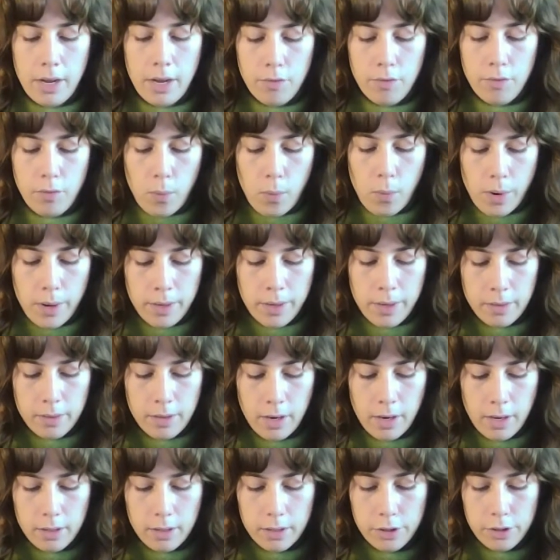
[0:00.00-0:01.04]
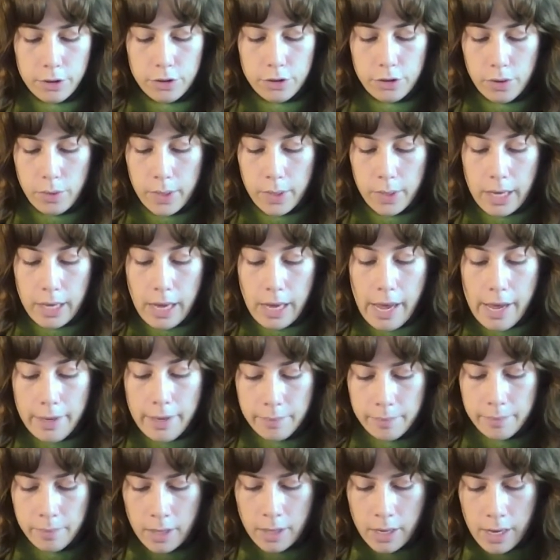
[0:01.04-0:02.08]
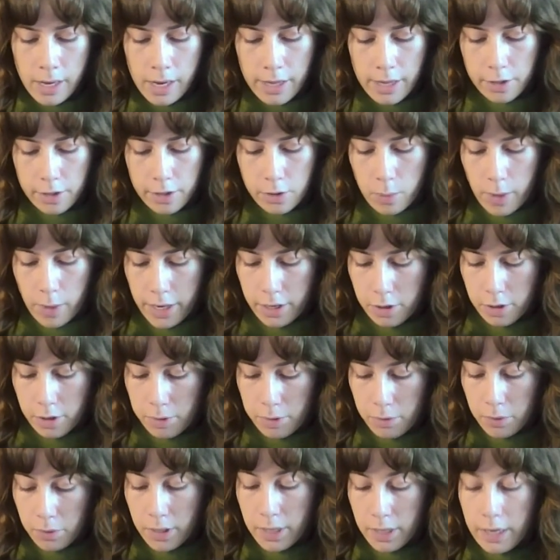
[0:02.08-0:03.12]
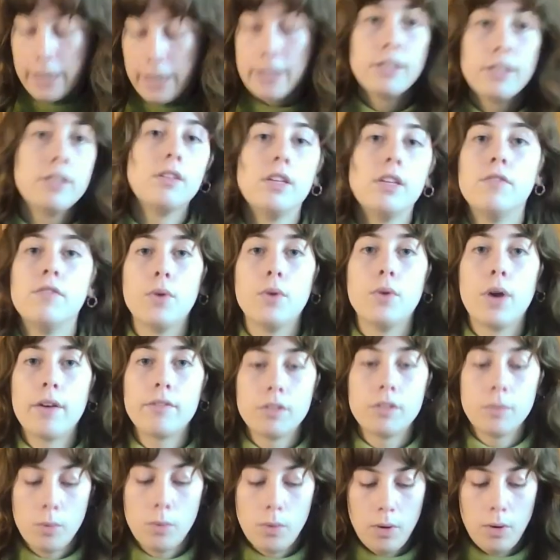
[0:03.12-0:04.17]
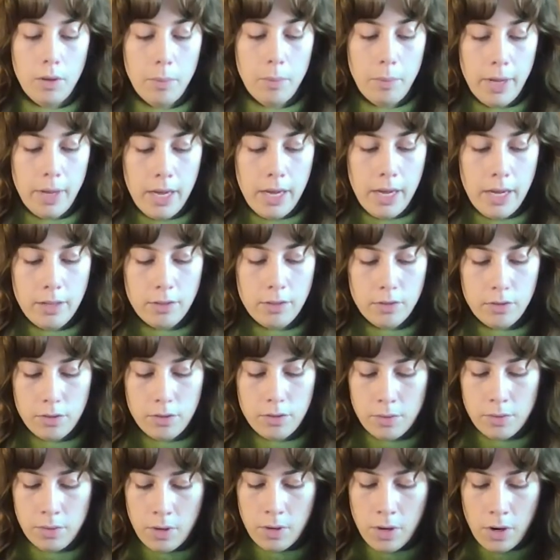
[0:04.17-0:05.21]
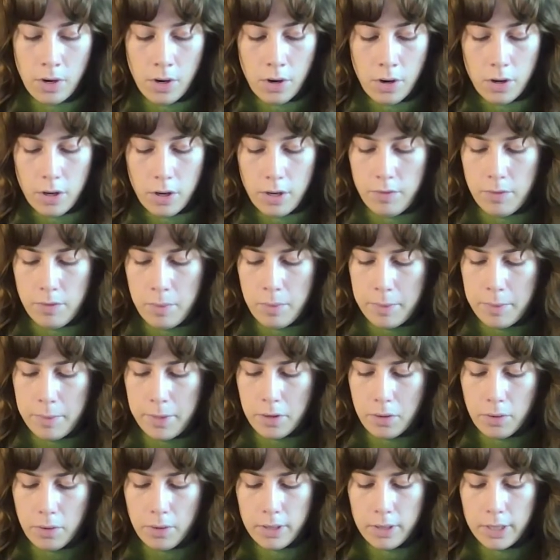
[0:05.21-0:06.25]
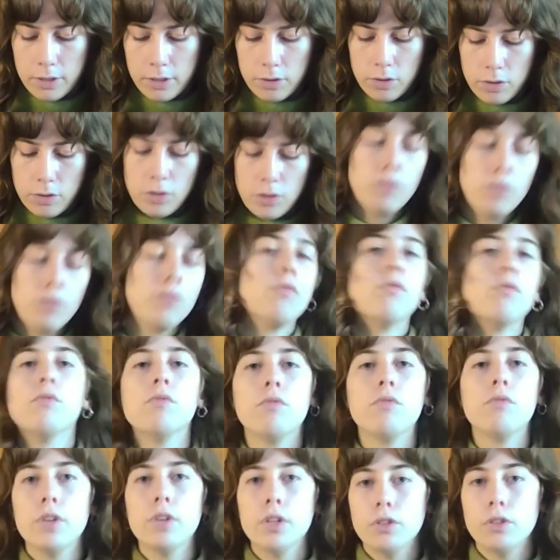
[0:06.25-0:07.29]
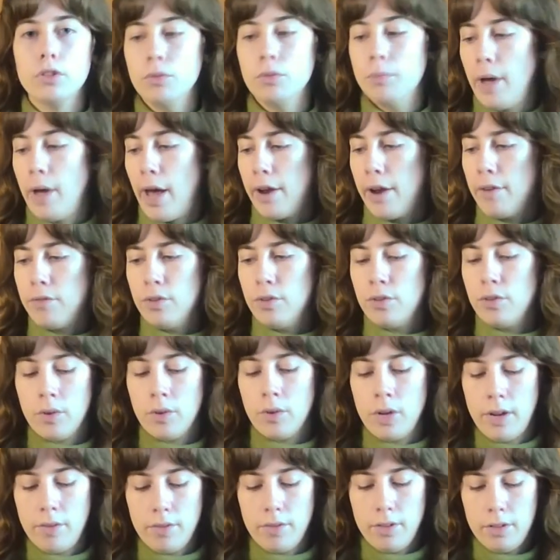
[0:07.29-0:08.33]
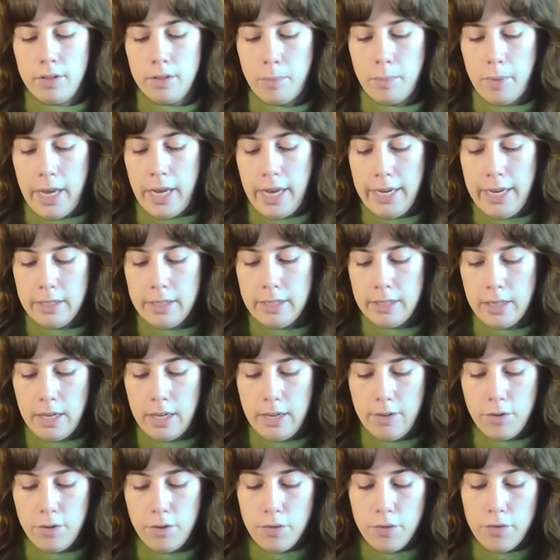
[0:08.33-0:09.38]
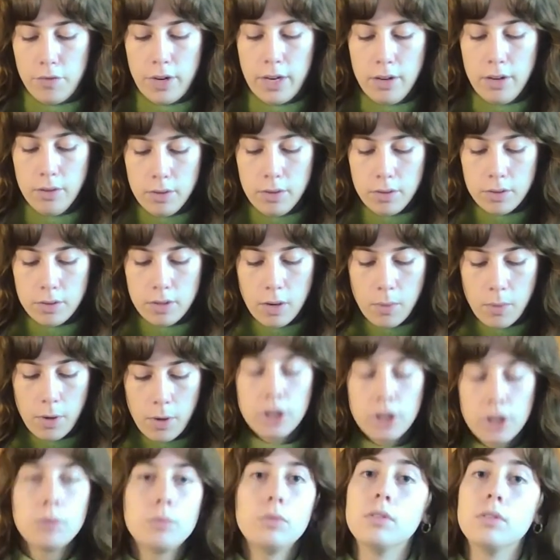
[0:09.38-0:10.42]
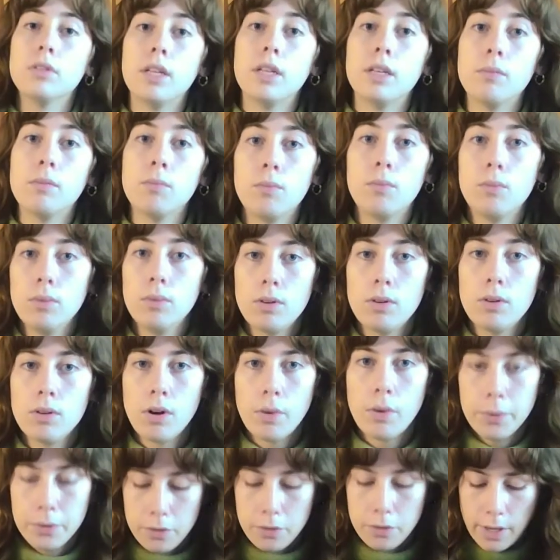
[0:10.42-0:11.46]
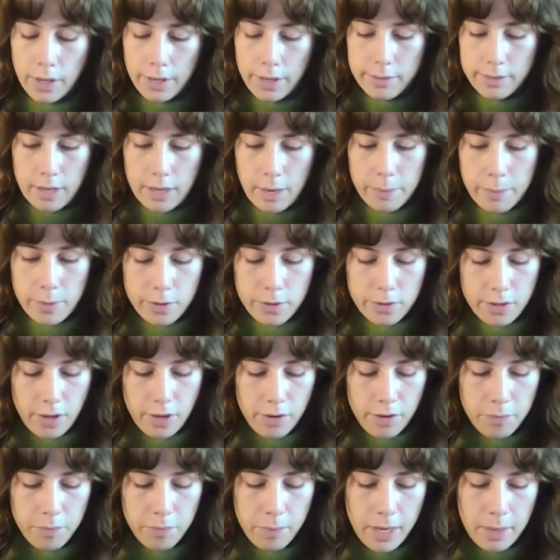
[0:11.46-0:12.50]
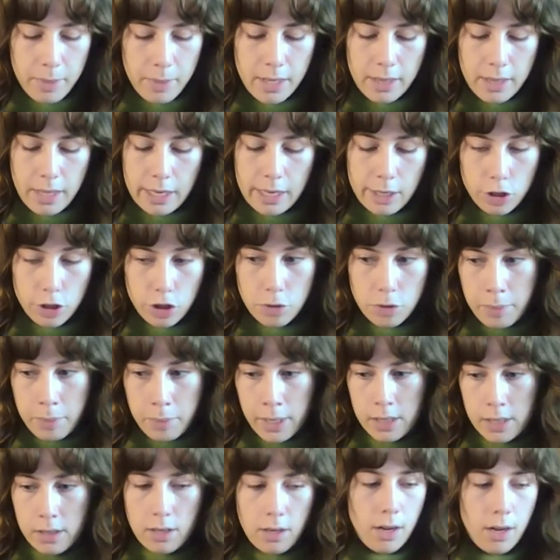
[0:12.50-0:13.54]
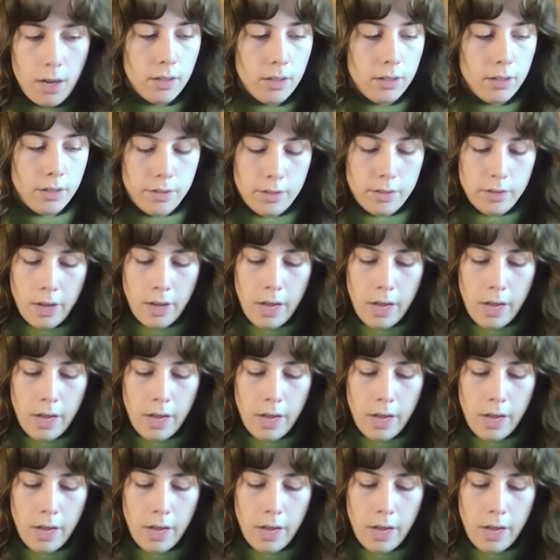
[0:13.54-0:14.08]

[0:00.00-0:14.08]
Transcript: of one color. So again, That's why it could be really nice if you have some oil paints, even maybe acrylic, so don't feel too bad if you don't have this paint. And if you're afraid, oh no, it's not washable, then you can always do that step yourself maybe, and they can just pick the colors